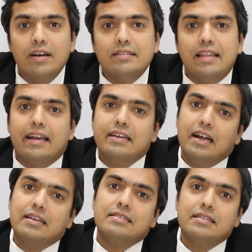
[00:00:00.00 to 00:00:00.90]
that
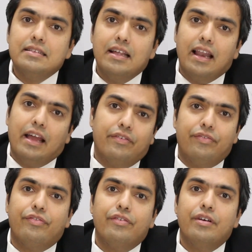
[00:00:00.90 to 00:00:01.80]
cuts the
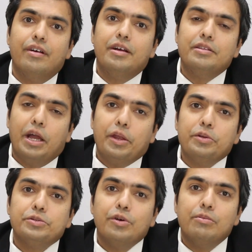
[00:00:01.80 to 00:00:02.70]
life. Thank you
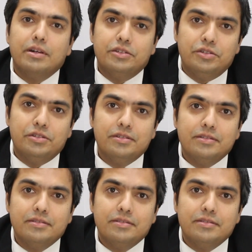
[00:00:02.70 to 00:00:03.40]
so much.